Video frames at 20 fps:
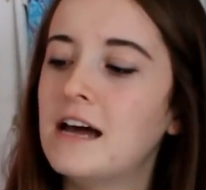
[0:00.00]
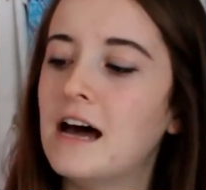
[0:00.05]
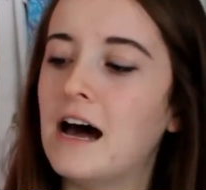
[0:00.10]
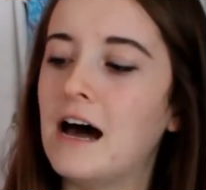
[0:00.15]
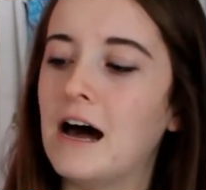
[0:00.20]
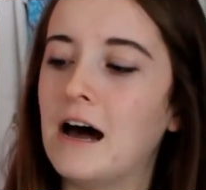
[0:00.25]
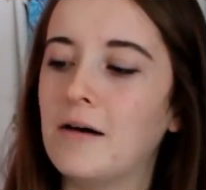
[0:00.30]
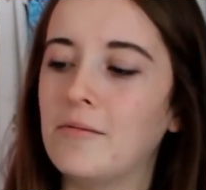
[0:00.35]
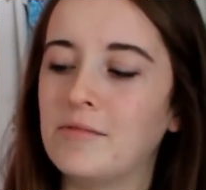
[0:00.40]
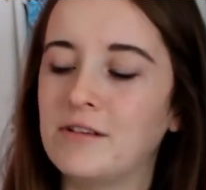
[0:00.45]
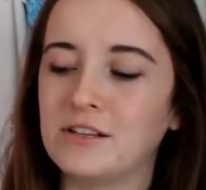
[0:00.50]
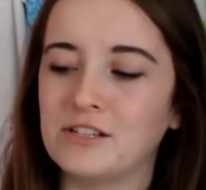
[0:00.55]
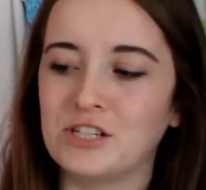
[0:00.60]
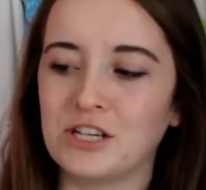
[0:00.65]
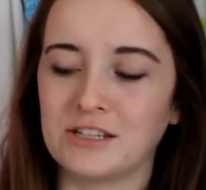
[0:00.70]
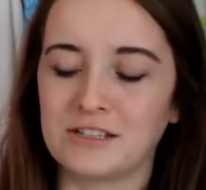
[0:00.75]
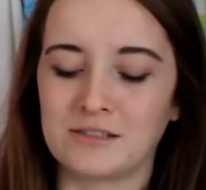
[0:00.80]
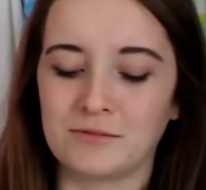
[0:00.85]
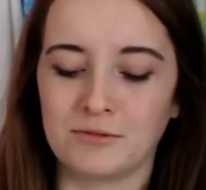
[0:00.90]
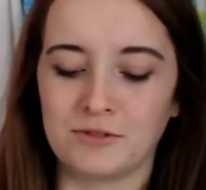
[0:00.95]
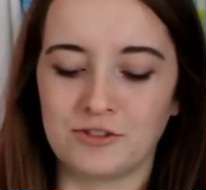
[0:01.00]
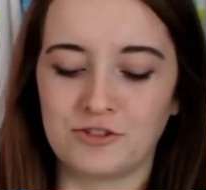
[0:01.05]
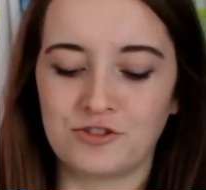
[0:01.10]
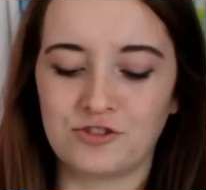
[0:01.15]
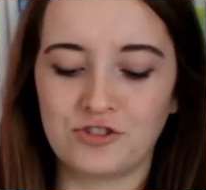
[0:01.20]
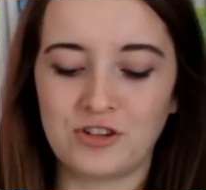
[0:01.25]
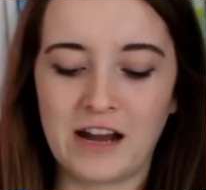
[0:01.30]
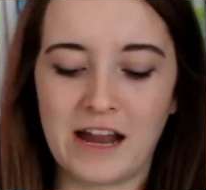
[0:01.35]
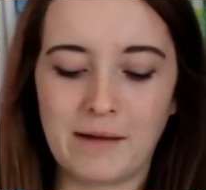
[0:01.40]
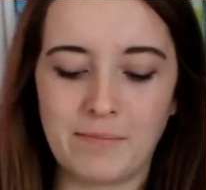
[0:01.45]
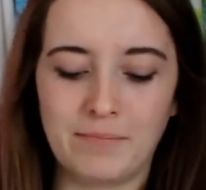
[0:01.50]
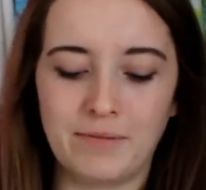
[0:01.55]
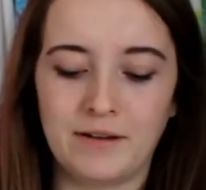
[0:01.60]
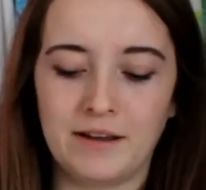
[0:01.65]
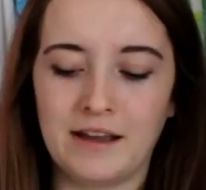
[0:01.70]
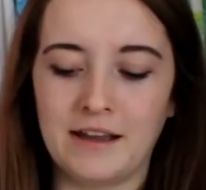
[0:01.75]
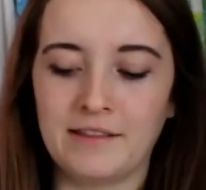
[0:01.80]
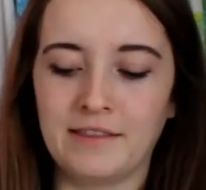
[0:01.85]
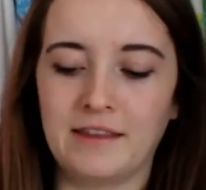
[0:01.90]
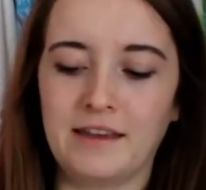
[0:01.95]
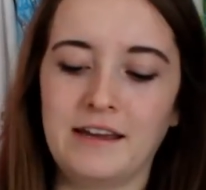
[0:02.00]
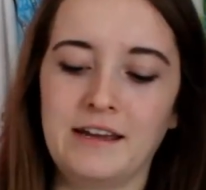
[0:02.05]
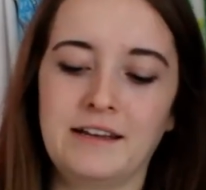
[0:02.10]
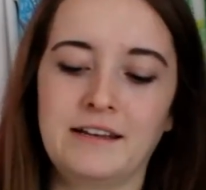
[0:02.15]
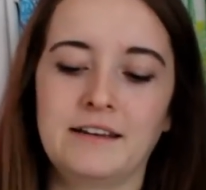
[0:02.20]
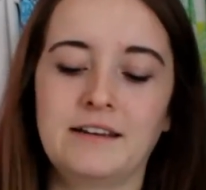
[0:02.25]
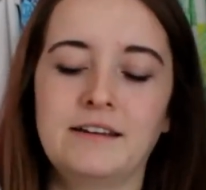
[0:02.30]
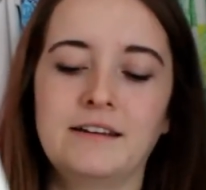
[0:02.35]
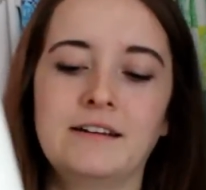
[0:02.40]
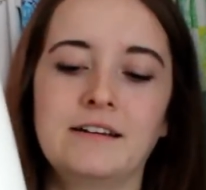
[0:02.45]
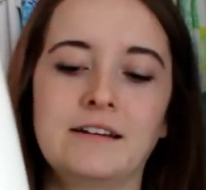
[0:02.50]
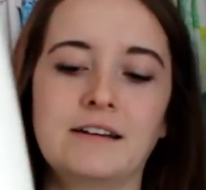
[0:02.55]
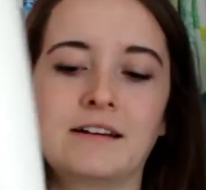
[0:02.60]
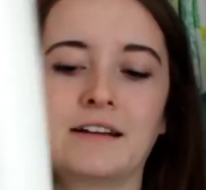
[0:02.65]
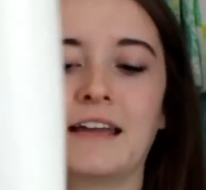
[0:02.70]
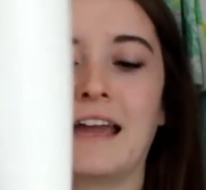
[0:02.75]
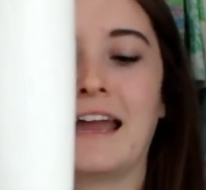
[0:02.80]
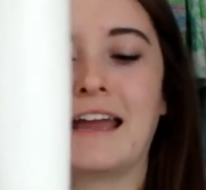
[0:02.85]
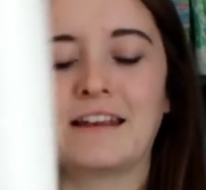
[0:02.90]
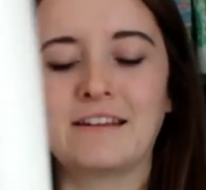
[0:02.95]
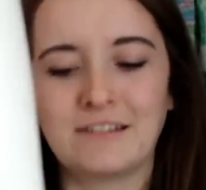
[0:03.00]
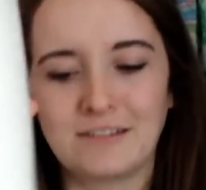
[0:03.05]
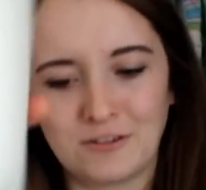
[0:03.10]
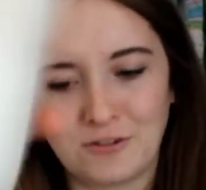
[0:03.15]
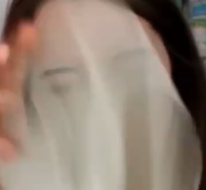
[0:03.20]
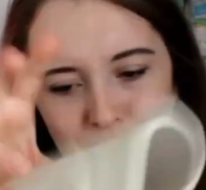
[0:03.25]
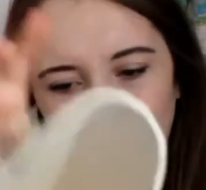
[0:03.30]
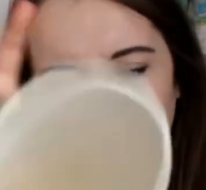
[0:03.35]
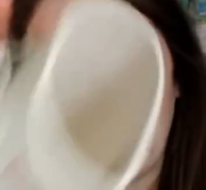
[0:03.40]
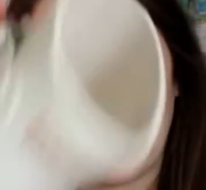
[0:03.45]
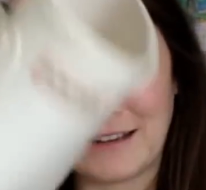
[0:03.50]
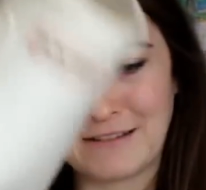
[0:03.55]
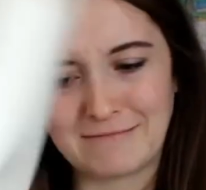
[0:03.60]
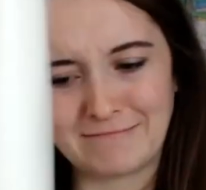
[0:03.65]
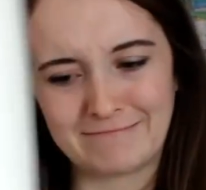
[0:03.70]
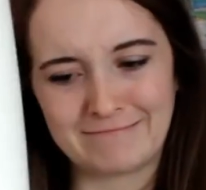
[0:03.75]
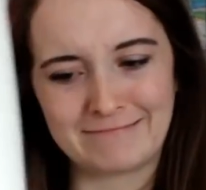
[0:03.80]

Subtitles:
The adjustable strap, and then again, quite